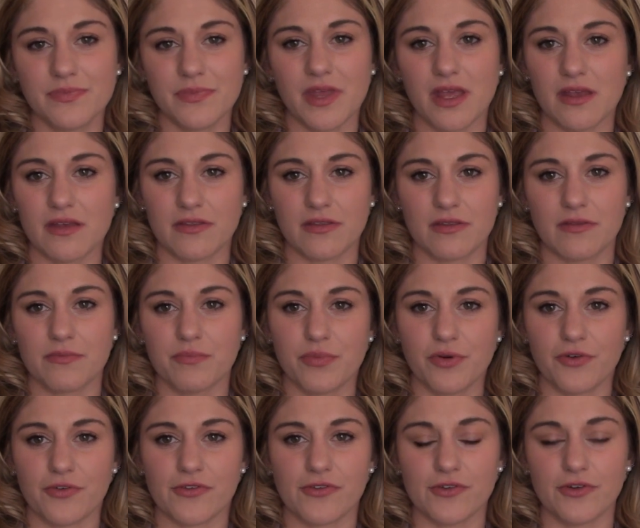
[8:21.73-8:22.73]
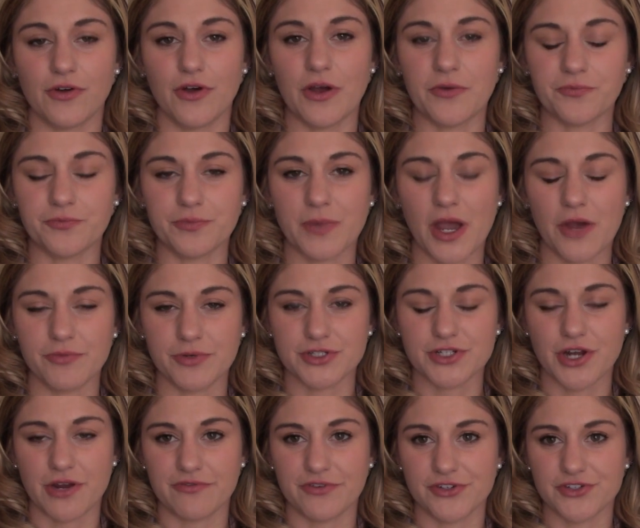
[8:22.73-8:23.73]
is personal on how much
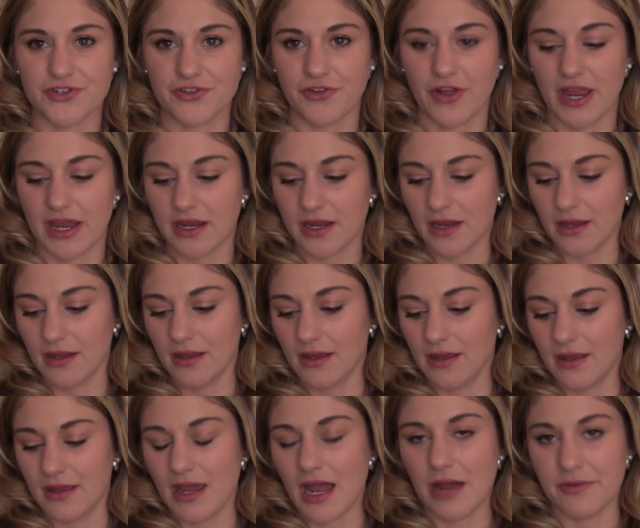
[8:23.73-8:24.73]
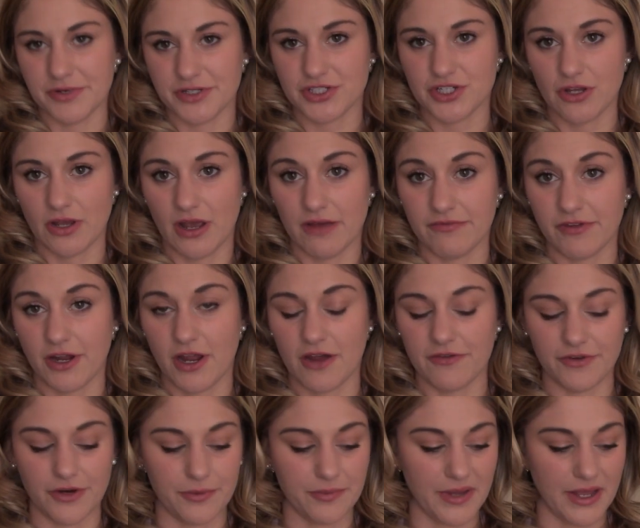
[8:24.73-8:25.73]
coverage you like, how much you have to
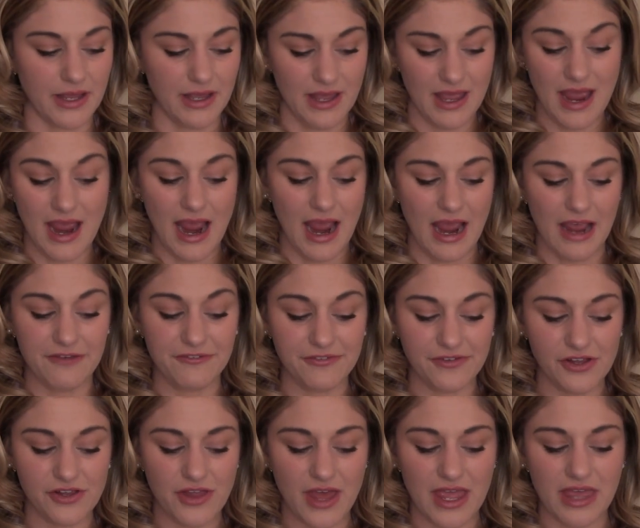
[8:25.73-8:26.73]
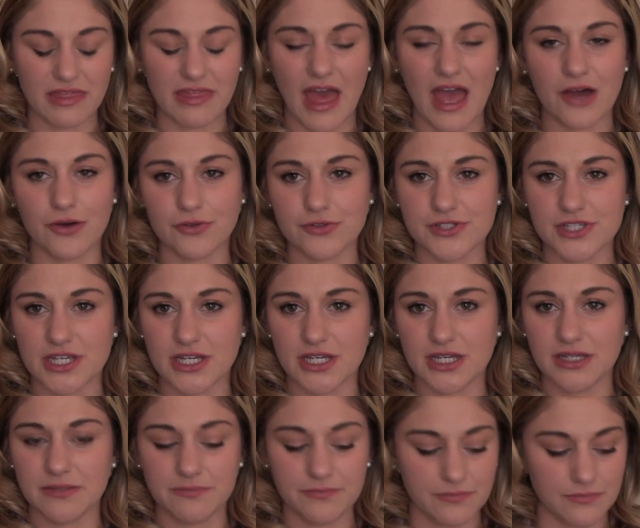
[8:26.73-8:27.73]
cover. But I feel like that
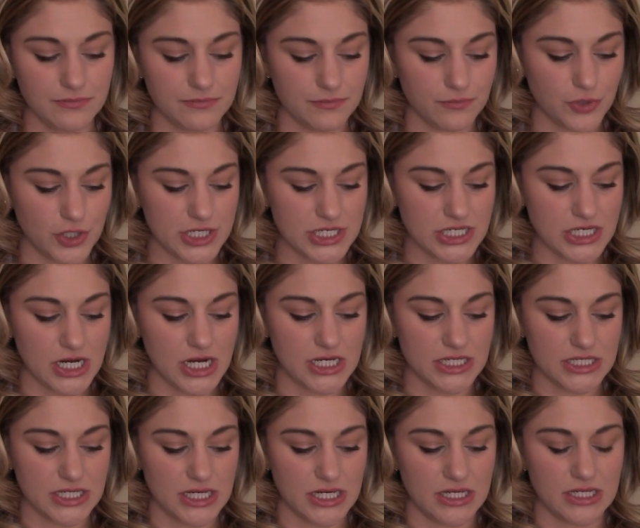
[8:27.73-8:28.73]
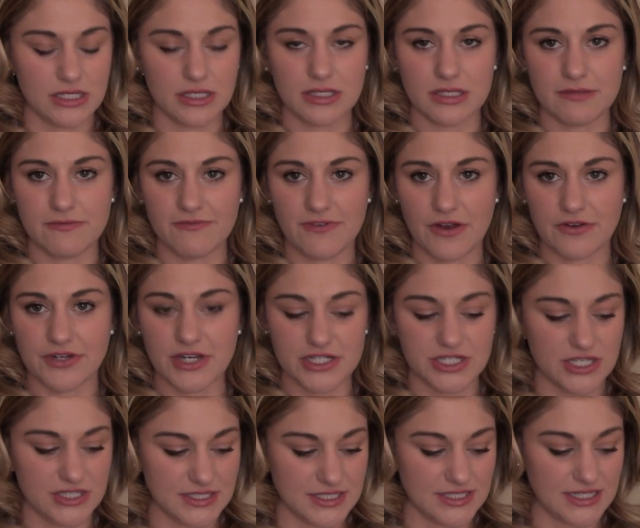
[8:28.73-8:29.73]
Ulta Moisturizing
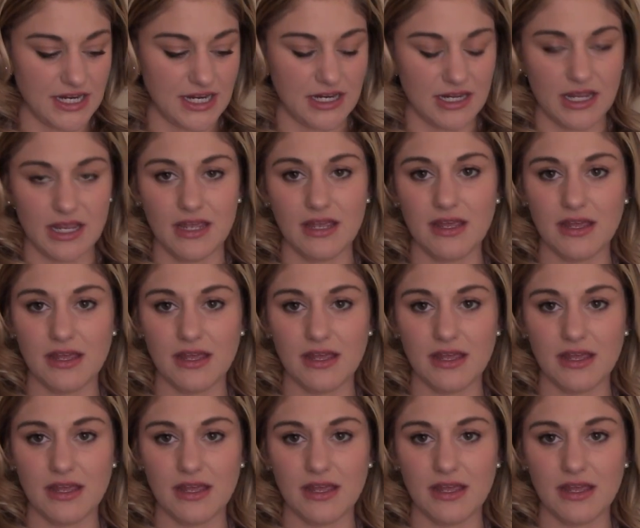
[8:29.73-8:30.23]
Foundation Stick